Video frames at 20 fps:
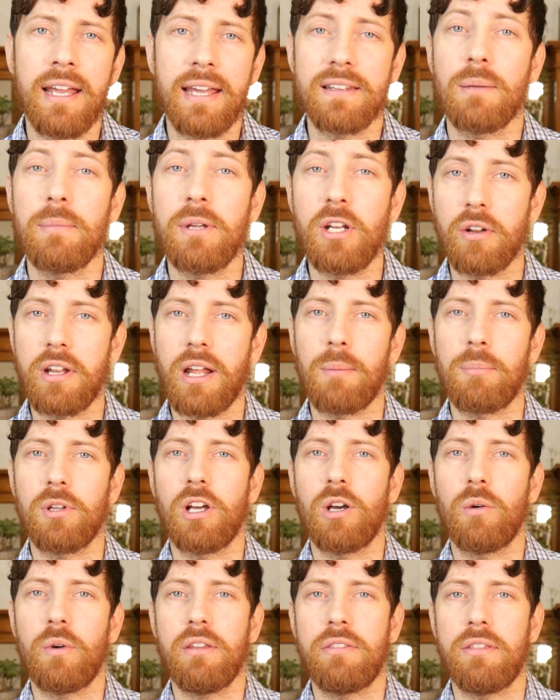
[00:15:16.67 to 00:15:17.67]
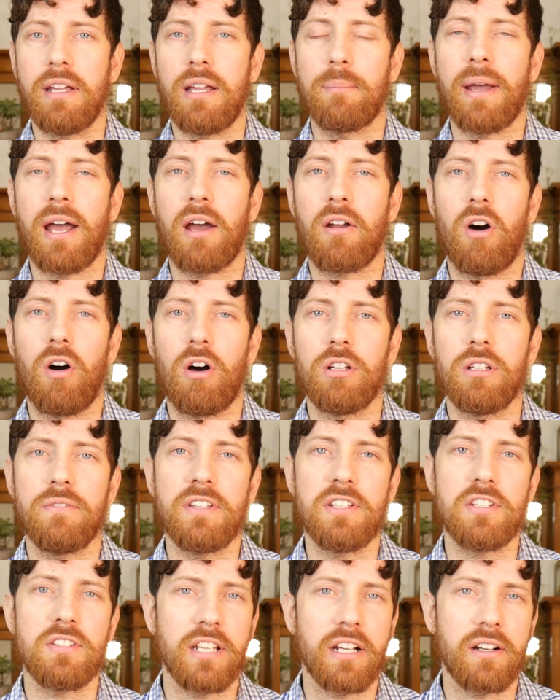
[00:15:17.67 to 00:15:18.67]
And let me know down below what you think about all of
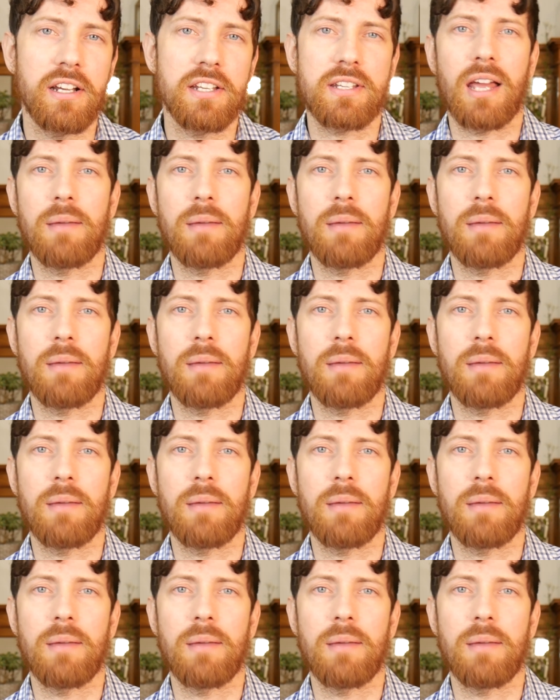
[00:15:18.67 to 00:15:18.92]
these theories,